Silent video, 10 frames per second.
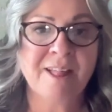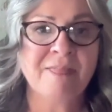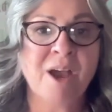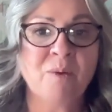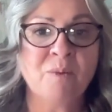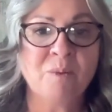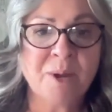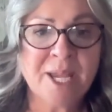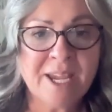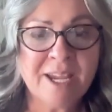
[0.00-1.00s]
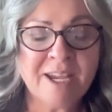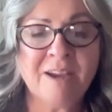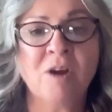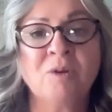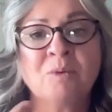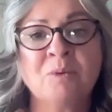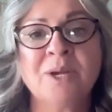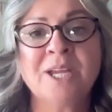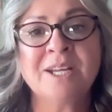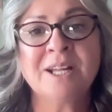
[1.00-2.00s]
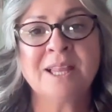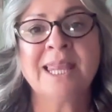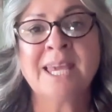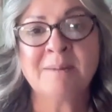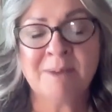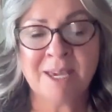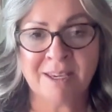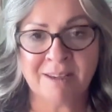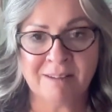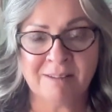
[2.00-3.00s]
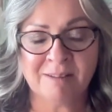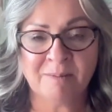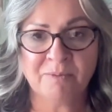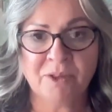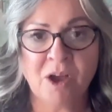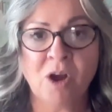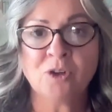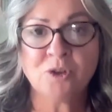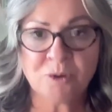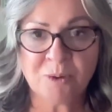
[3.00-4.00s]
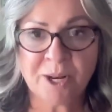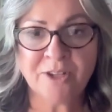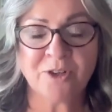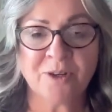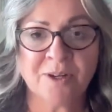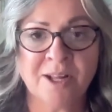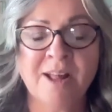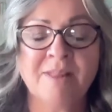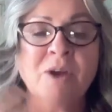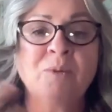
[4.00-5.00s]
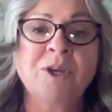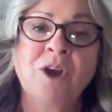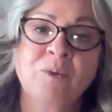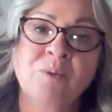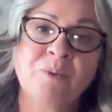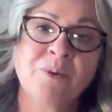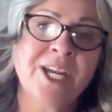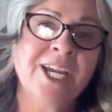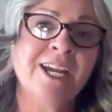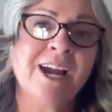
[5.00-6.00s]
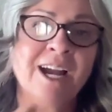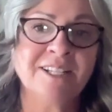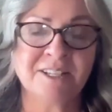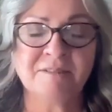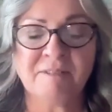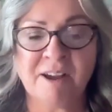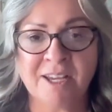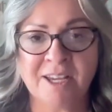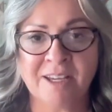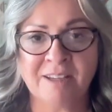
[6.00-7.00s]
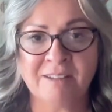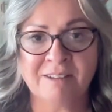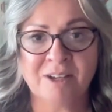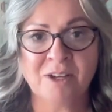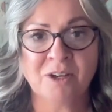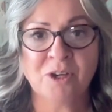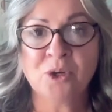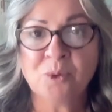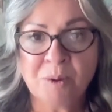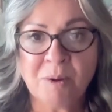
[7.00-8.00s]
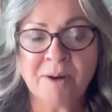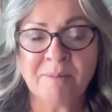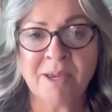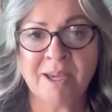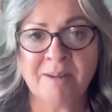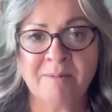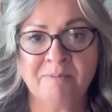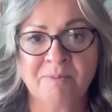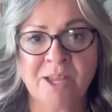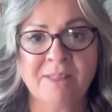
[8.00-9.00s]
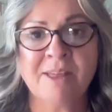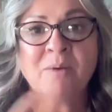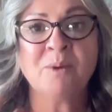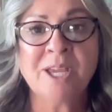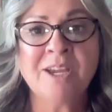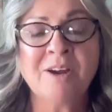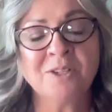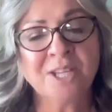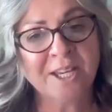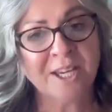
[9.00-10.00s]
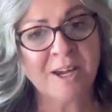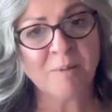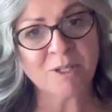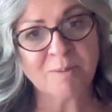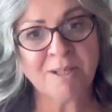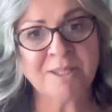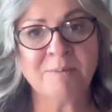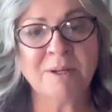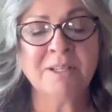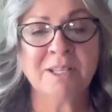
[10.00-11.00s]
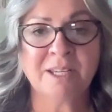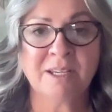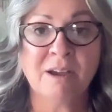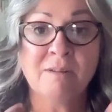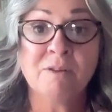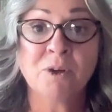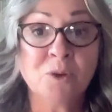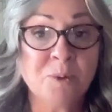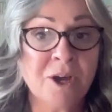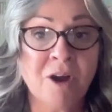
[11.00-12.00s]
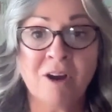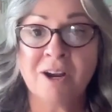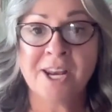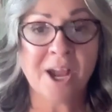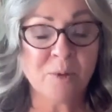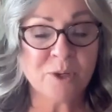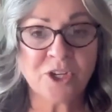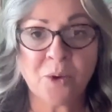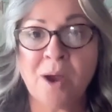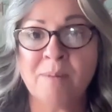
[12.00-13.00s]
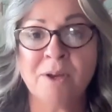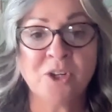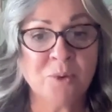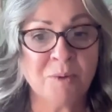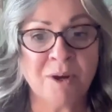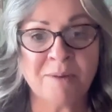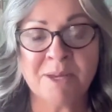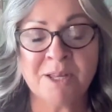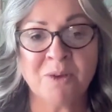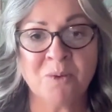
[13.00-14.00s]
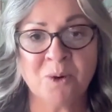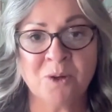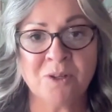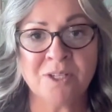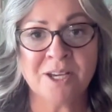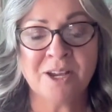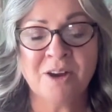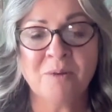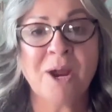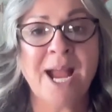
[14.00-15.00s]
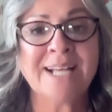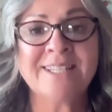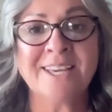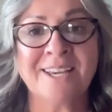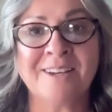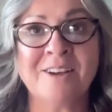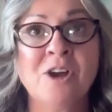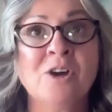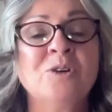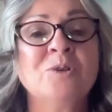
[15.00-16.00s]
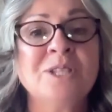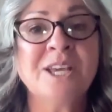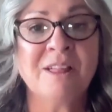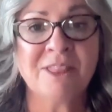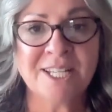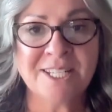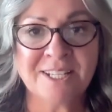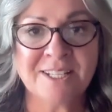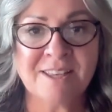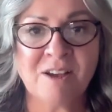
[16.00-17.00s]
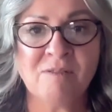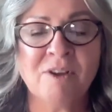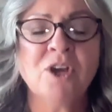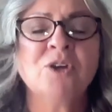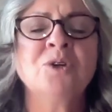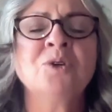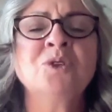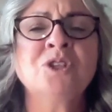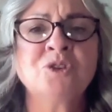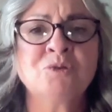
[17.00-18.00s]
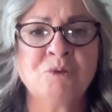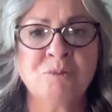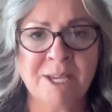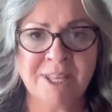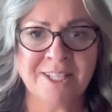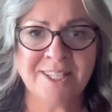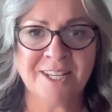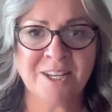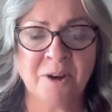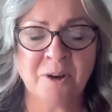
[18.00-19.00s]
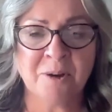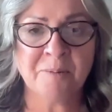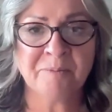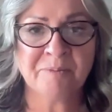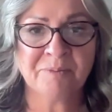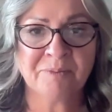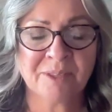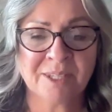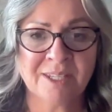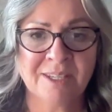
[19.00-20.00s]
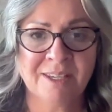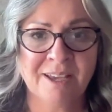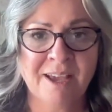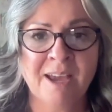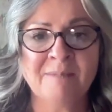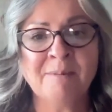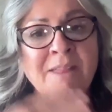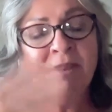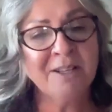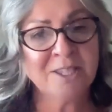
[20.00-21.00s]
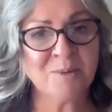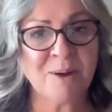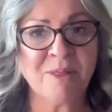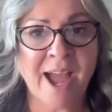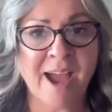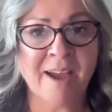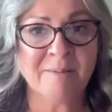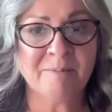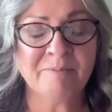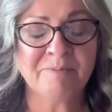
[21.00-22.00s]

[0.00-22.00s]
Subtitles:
that we are reclaiming our true nature, that we are re-identifying who we want to be, that we are taking up responsibility for who we are and how we show up and who we want to be in the world. We're asking, who's the authentic self? Who's the true me that's in here? And my thoughts around that